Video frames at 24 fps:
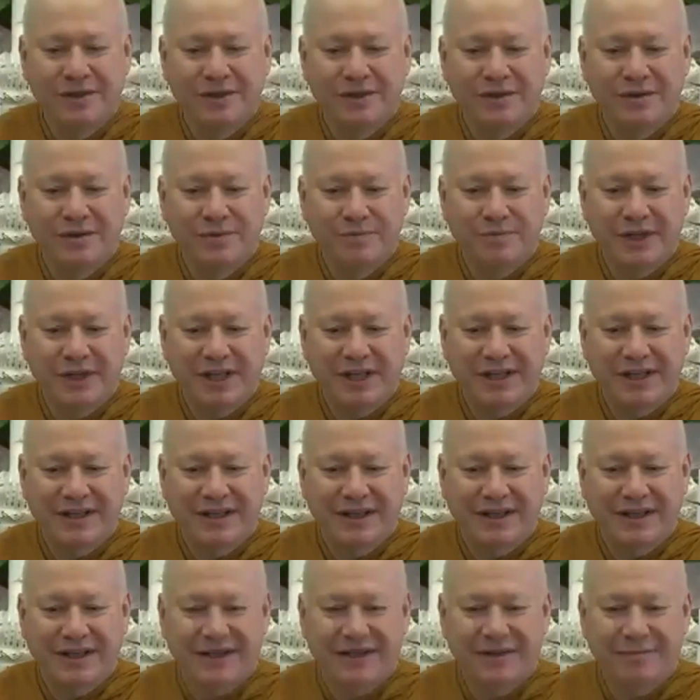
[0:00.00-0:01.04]

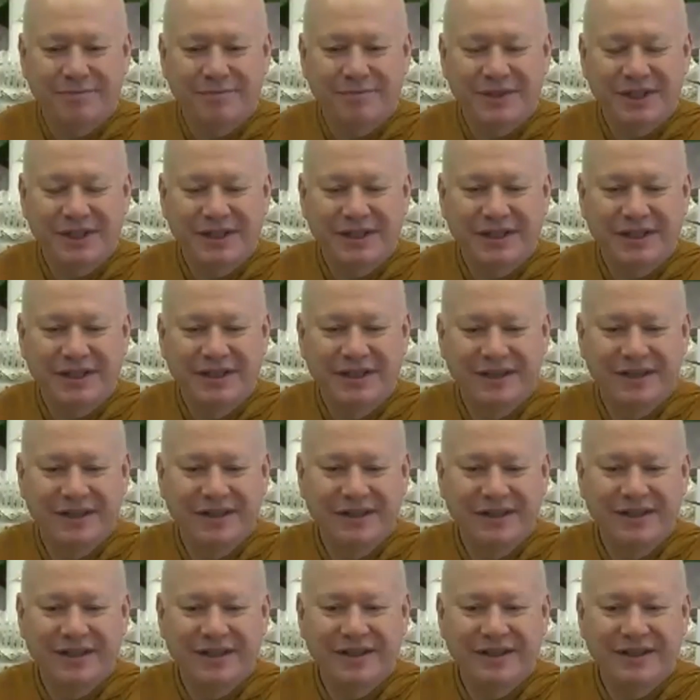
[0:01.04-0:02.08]
upekkha can be
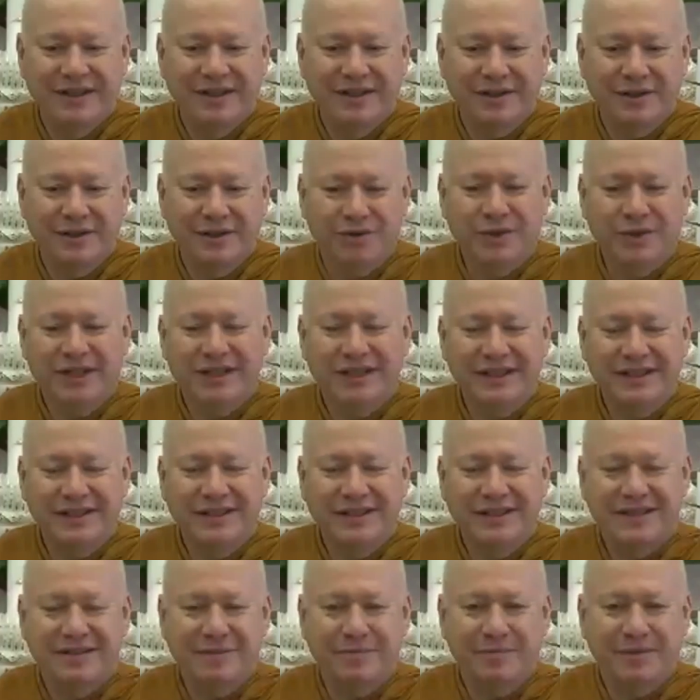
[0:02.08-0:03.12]
quickly
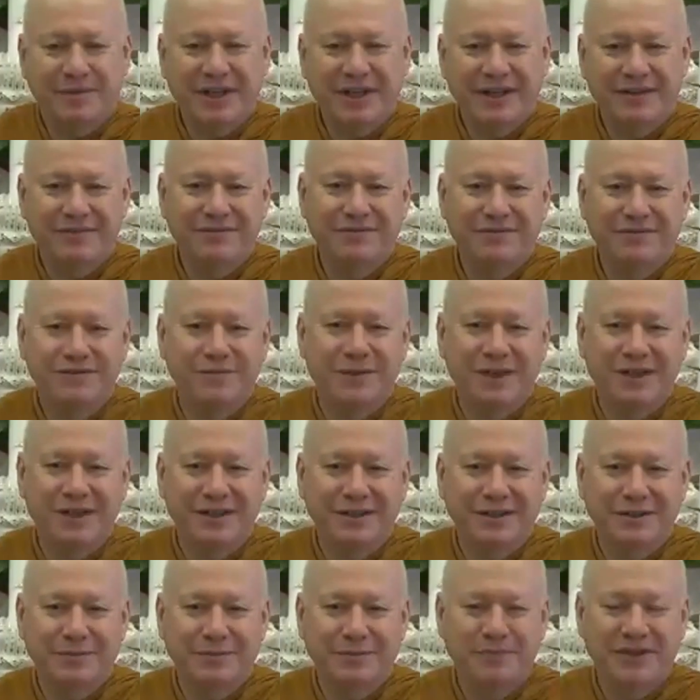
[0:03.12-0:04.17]
disappear from our
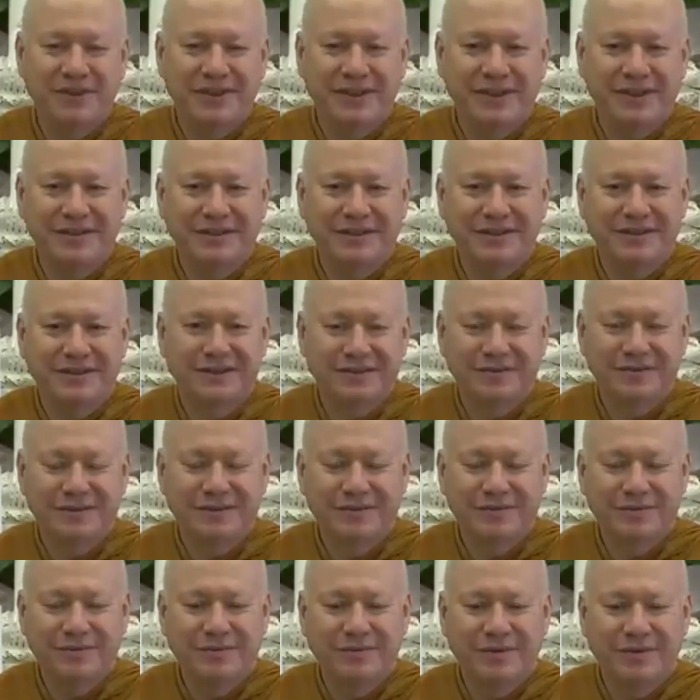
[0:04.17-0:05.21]
experience
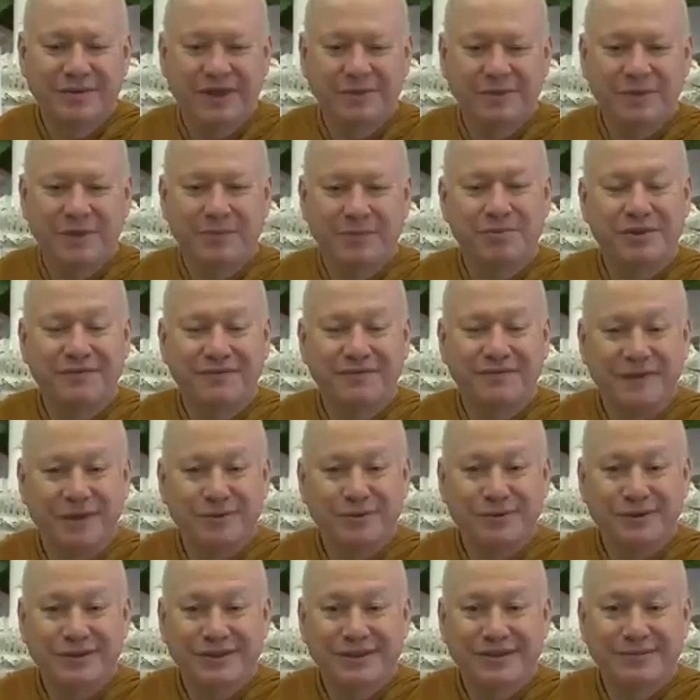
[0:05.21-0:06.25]
when we're
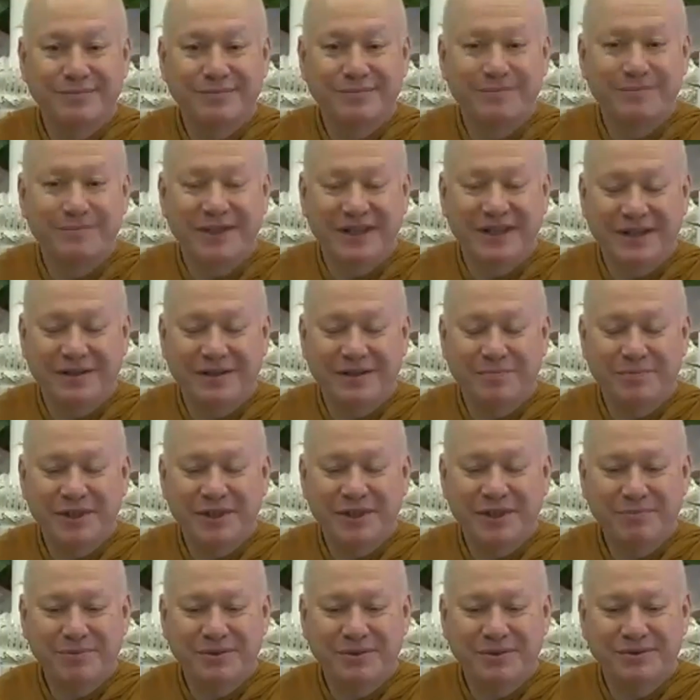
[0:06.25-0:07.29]
provoked by other
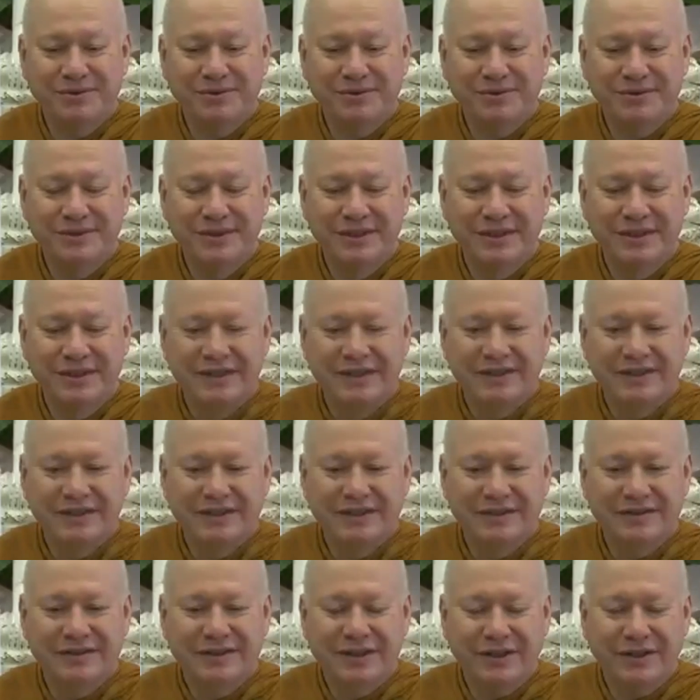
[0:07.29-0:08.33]
people,
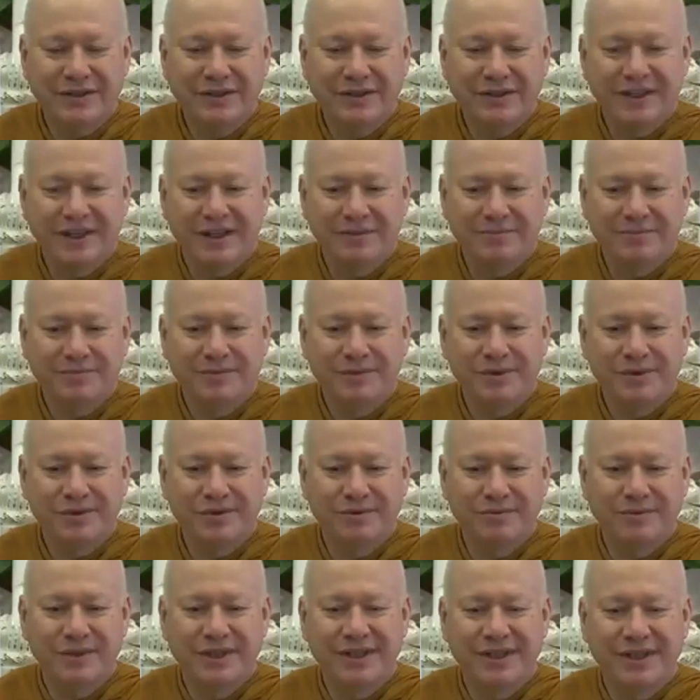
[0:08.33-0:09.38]
stirred up,
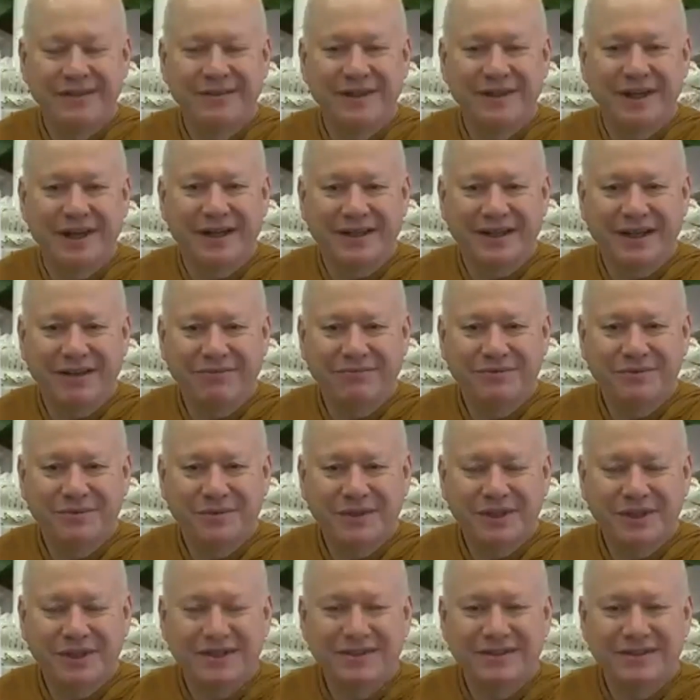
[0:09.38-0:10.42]
or when our loved
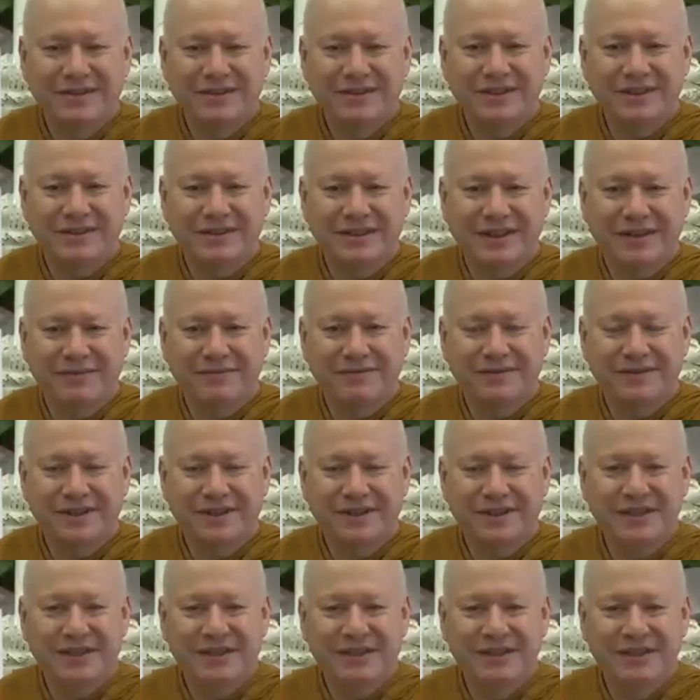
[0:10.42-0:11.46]
ones are
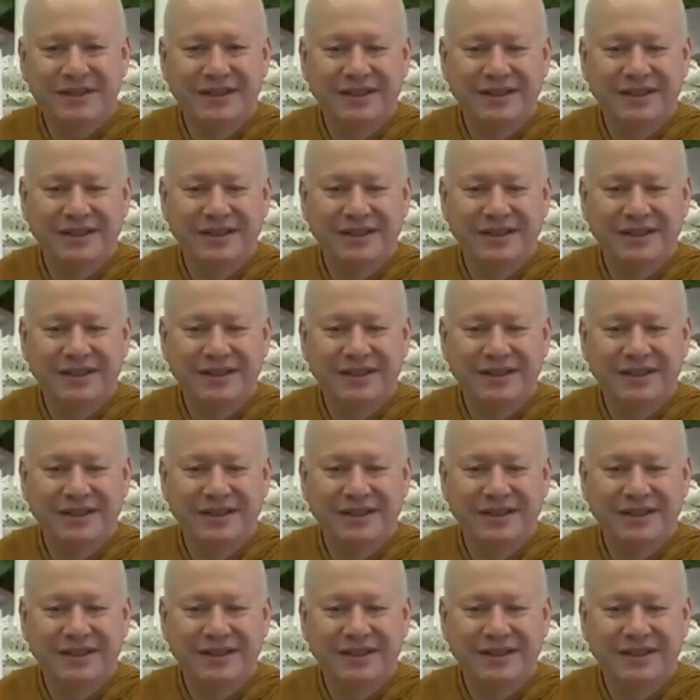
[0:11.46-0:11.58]
suffering.